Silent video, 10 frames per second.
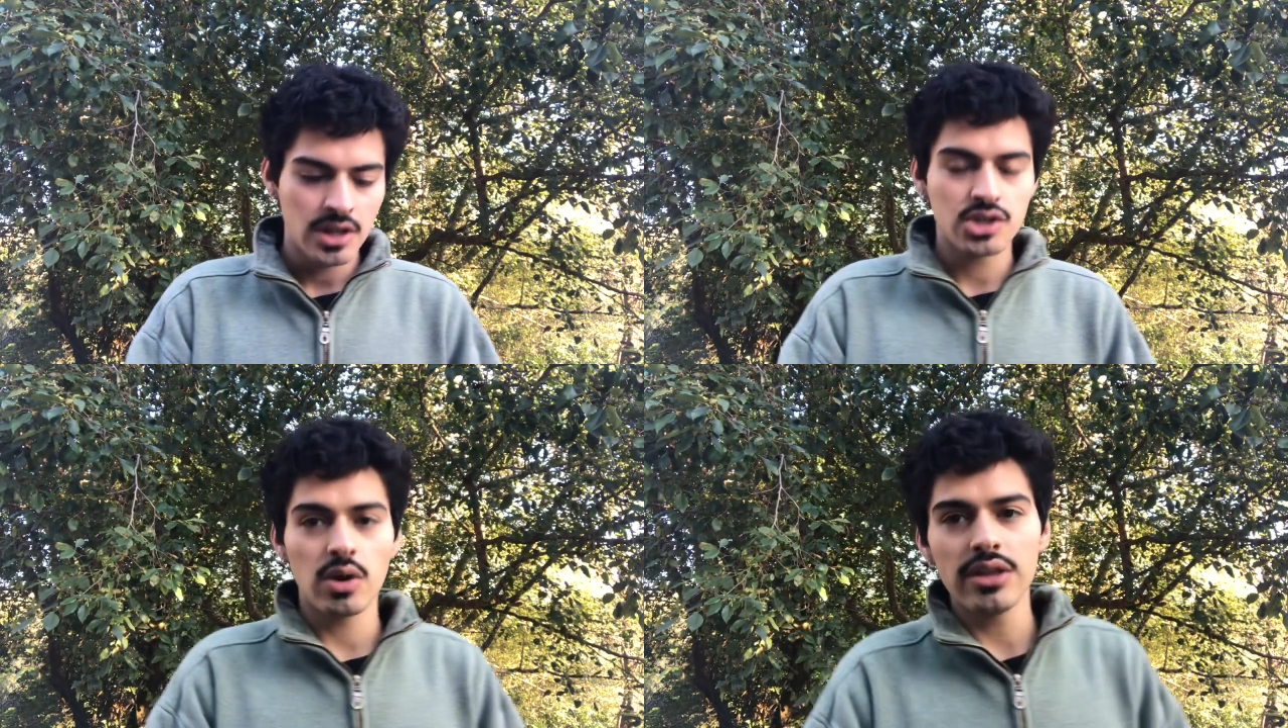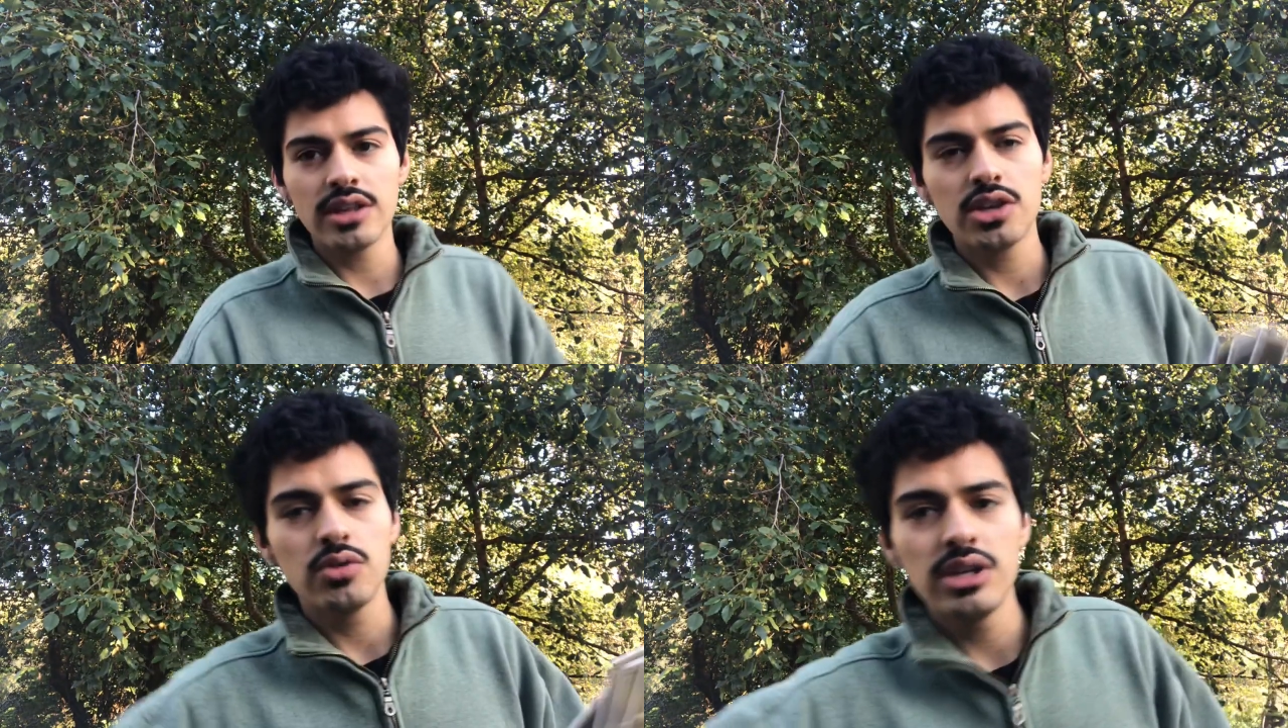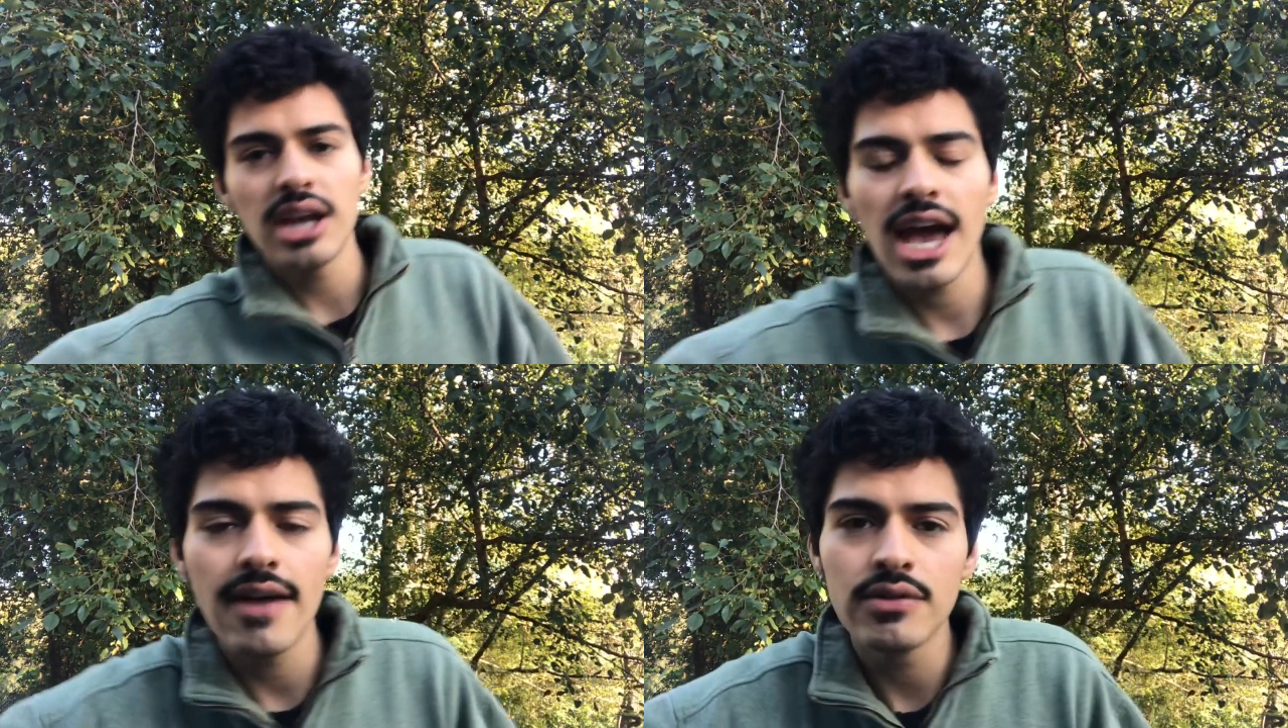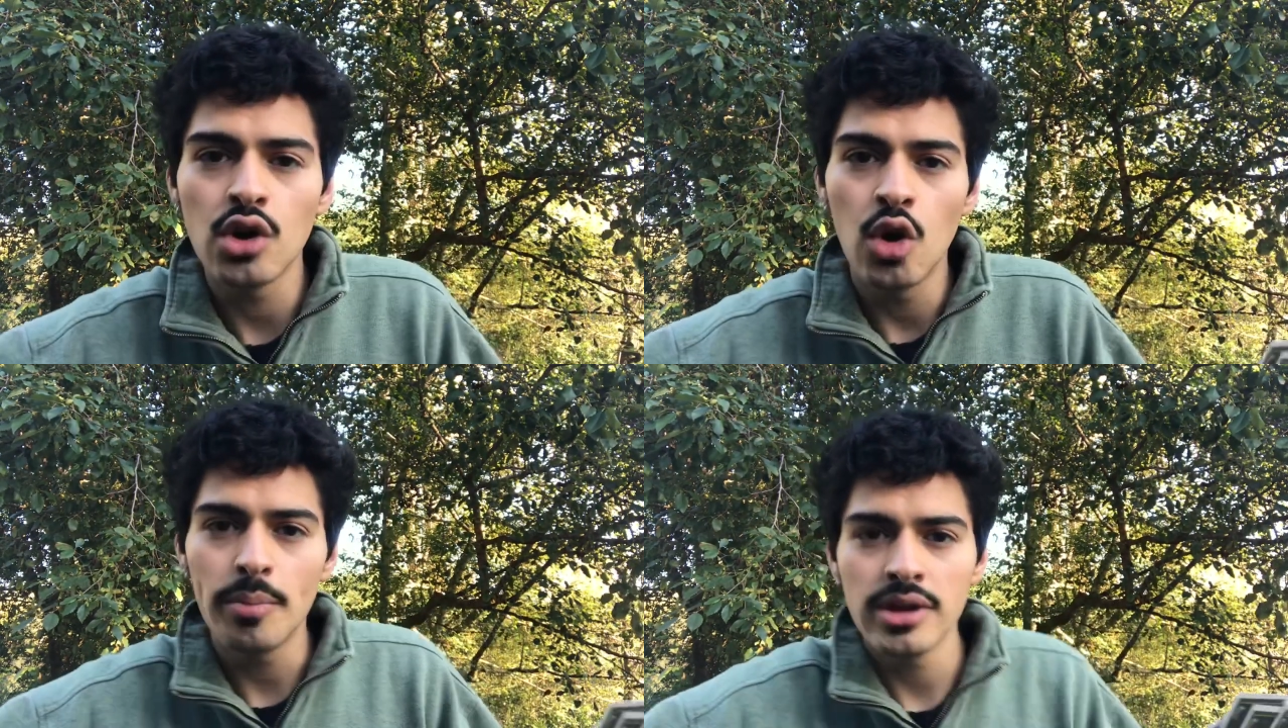So I think you need to have an
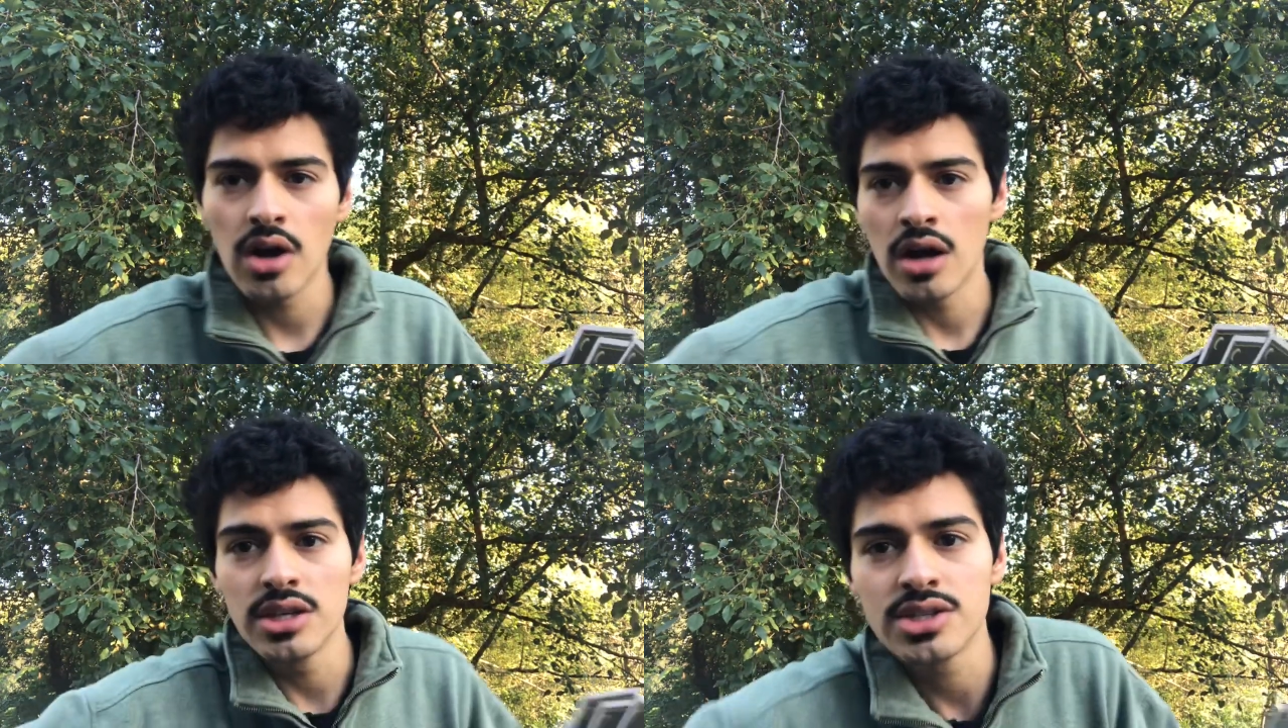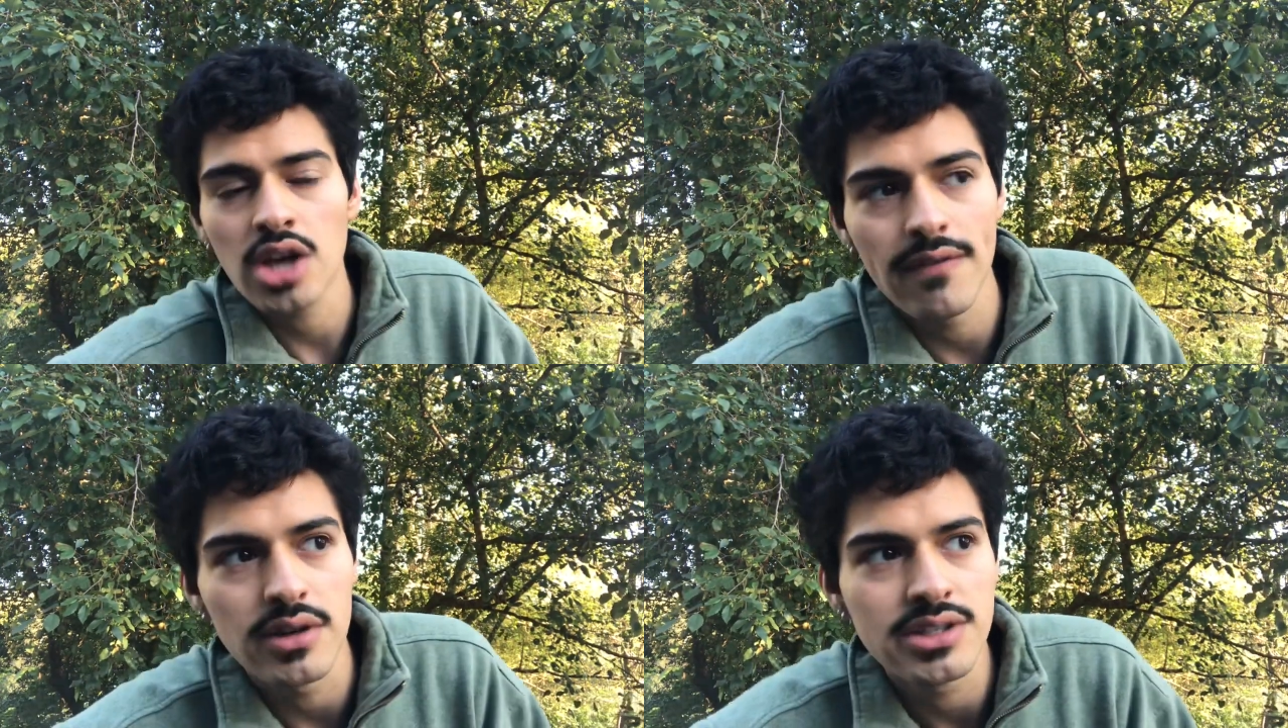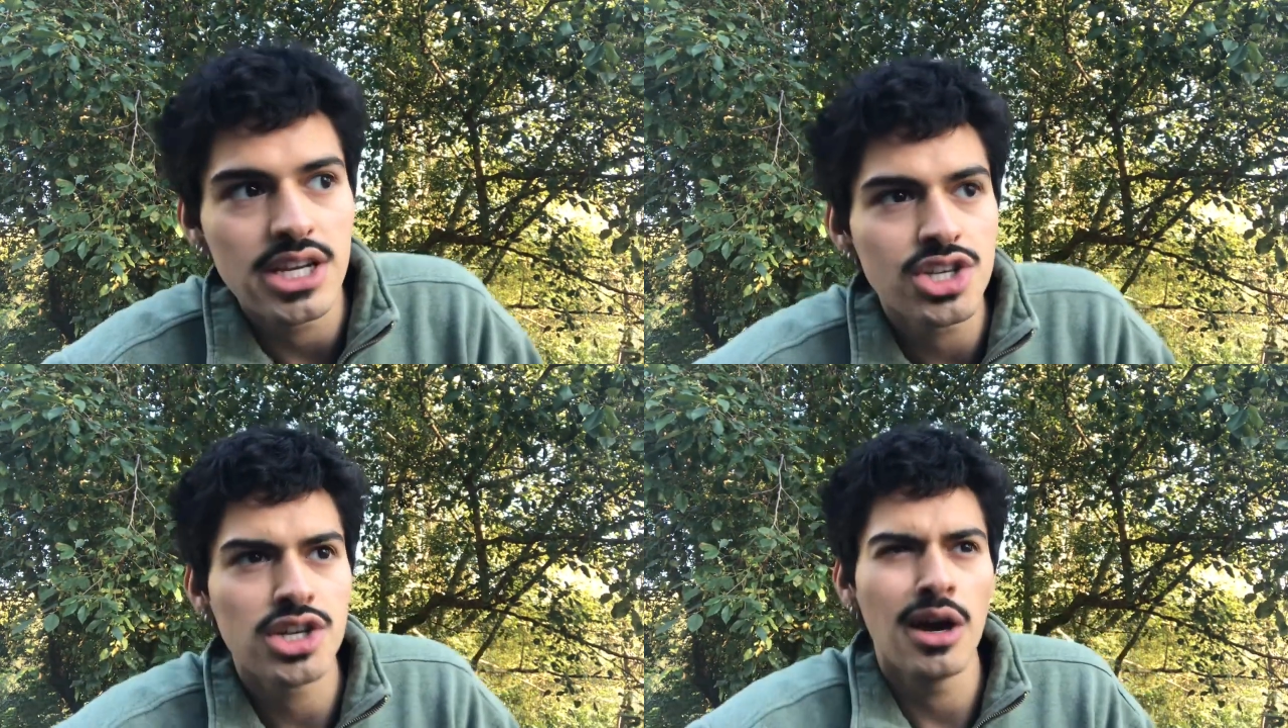open, honest conversation